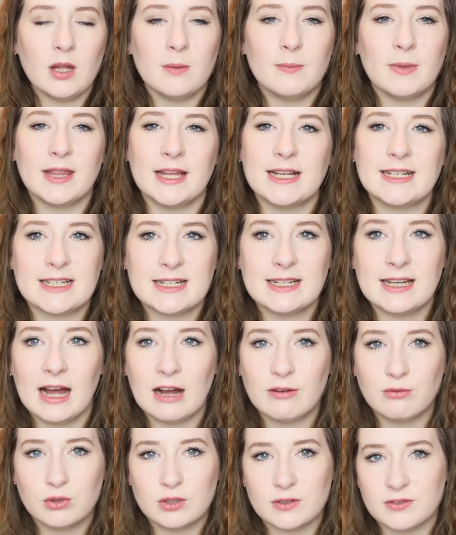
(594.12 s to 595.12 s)
But they didn't
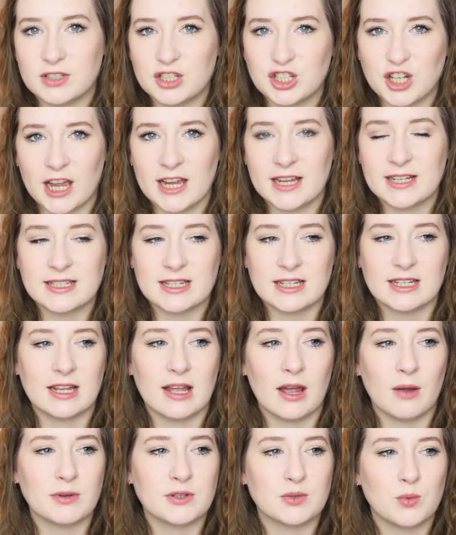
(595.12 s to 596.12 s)
have all of the shades, and
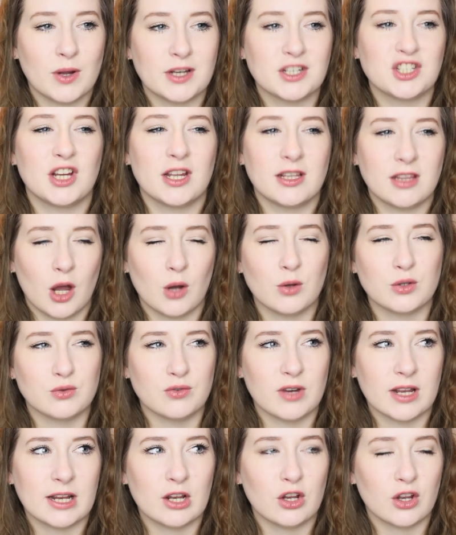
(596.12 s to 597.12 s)
there was one shade that I was
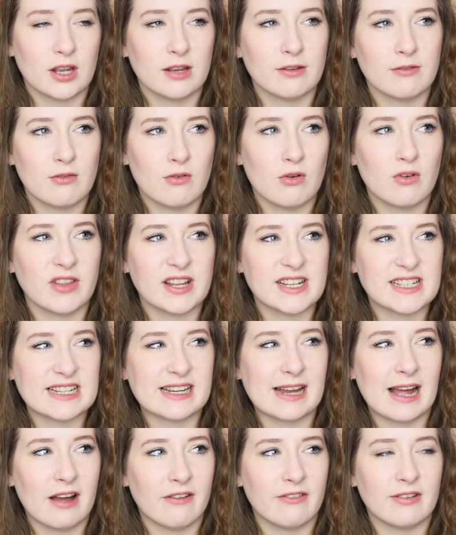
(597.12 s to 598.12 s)
really looking for and they
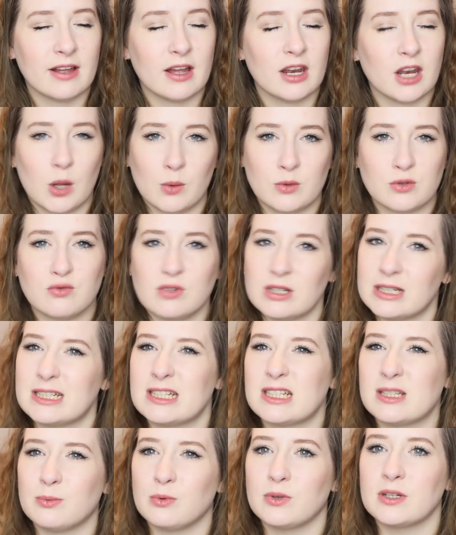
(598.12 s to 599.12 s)
didn't have it, and I was really
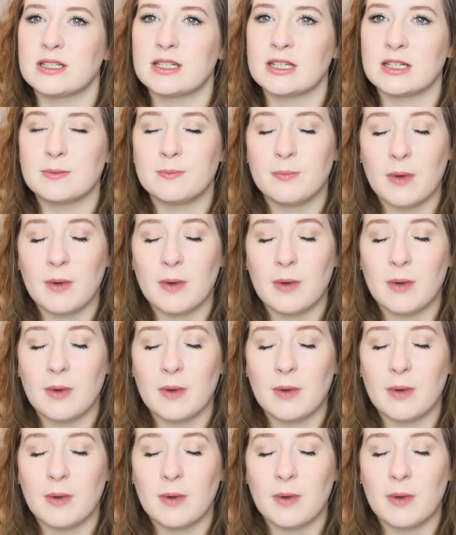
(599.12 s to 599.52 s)
disappointed.